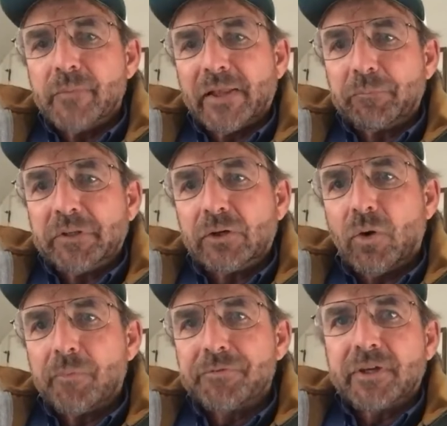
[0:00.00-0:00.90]
like many
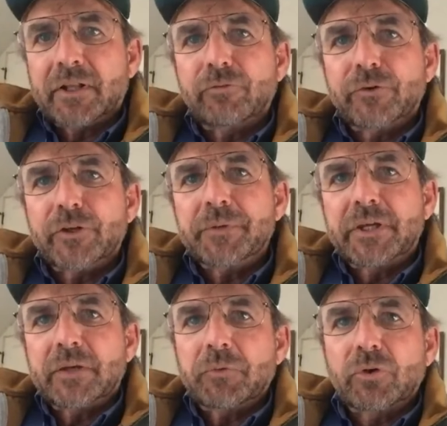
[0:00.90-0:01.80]
co-ops in california
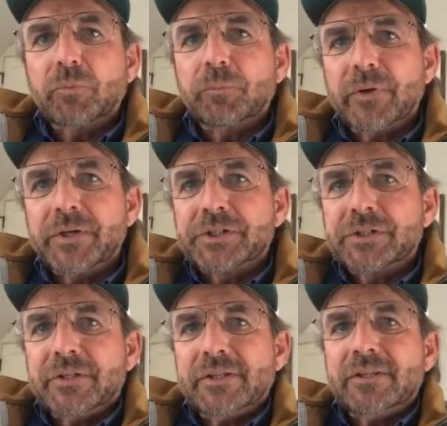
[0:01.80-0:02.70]
became a
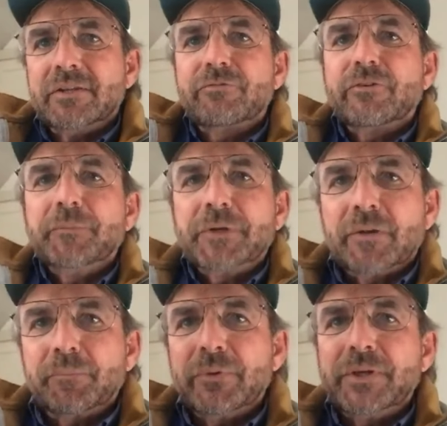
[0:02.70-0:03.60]
corporation and then the farming
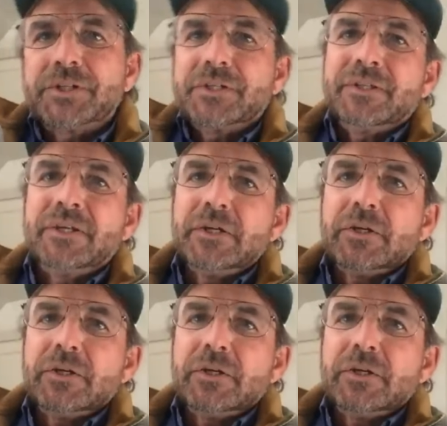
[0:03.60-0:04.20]
operation